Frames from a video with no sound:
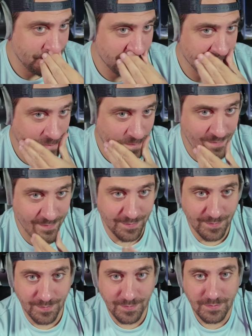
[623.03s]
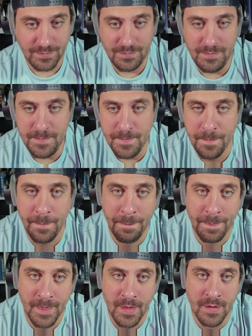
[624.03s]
Nobody speaks.